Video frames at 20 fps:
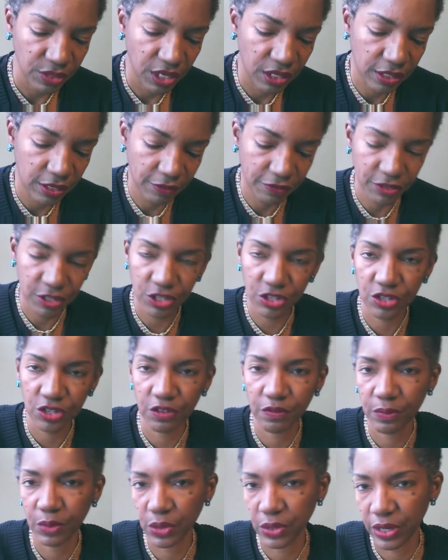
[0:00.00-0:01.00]
definition
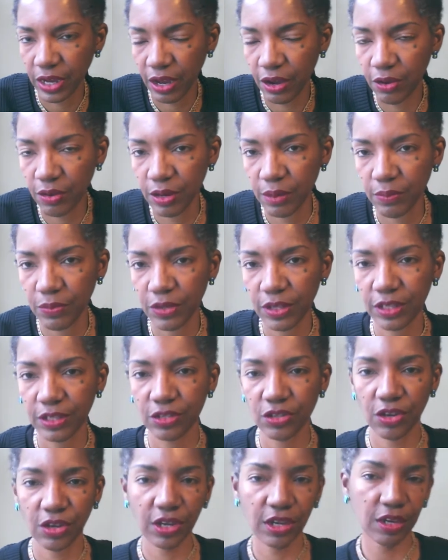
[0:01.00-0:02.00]
of burnout. I'm really
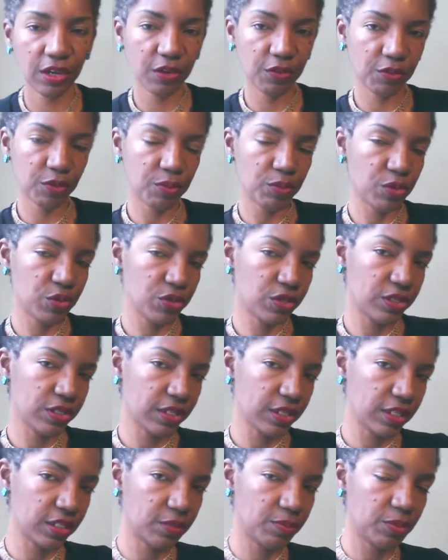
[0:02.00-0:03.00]
talking here from personal
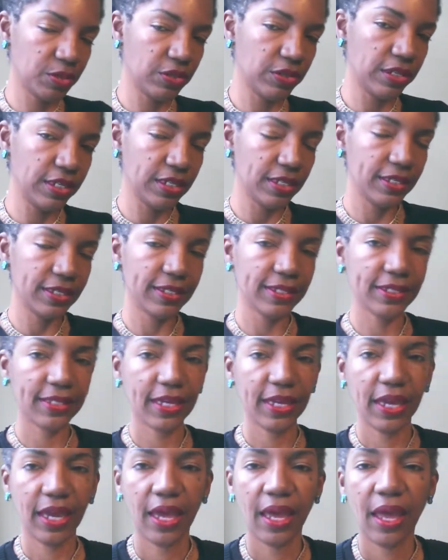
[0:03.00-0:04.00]
experience.
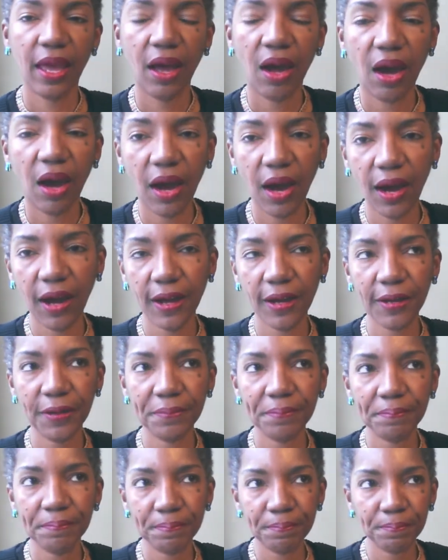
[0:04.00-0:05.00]

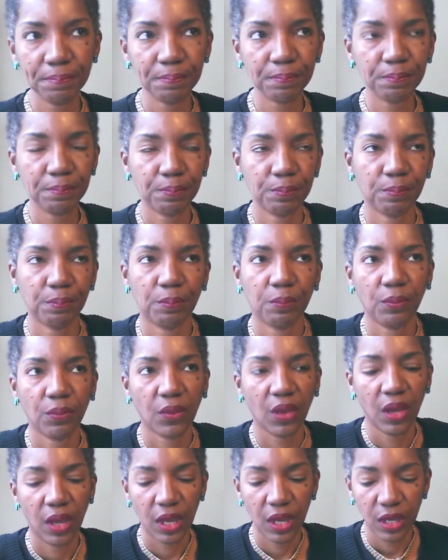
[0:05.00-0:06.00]
Um,
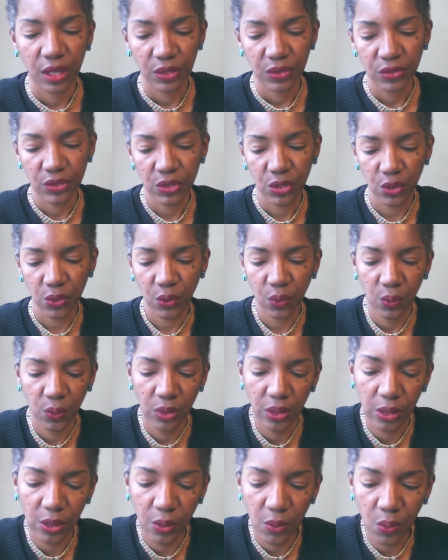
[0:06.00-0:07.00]
so,
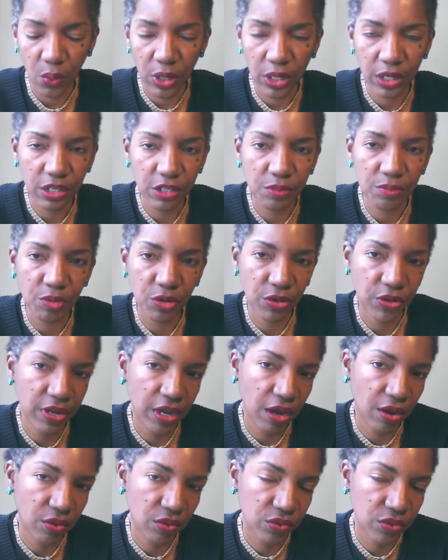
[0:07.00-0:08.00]
you know, what is
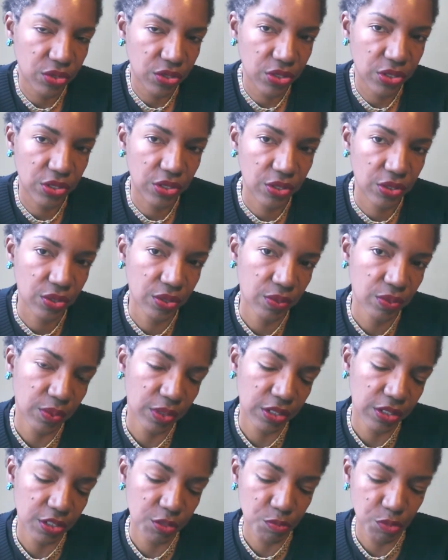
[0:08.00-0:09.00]
burnout?
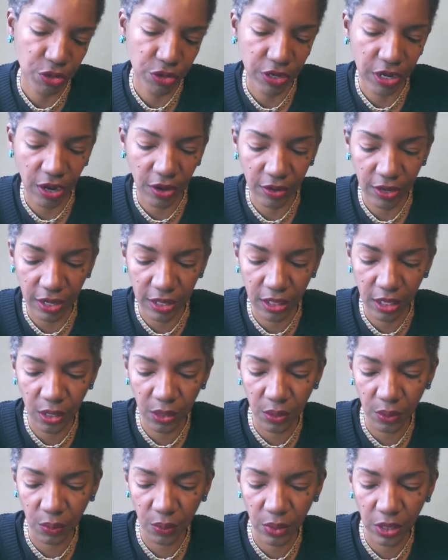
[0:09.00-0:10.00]
What is burnout? I think
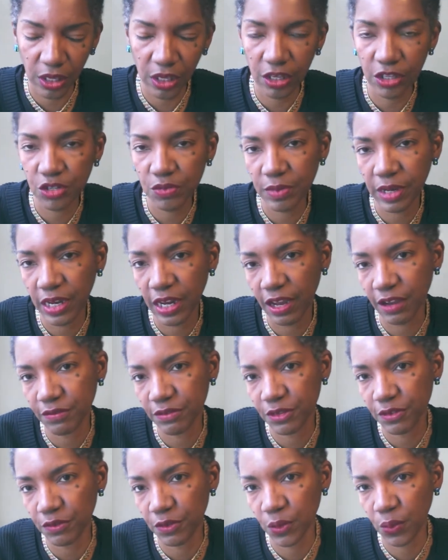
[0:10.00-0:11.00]
we each might have
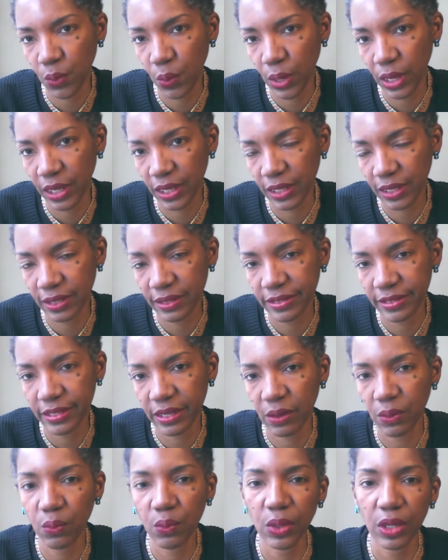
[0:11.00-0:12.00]
different ways
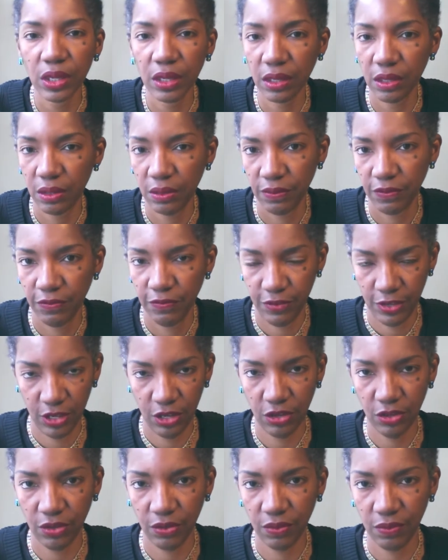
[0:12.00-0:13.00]
that we
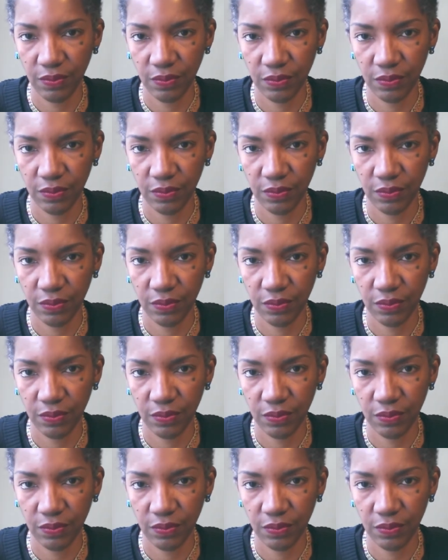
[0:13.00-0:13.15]
feel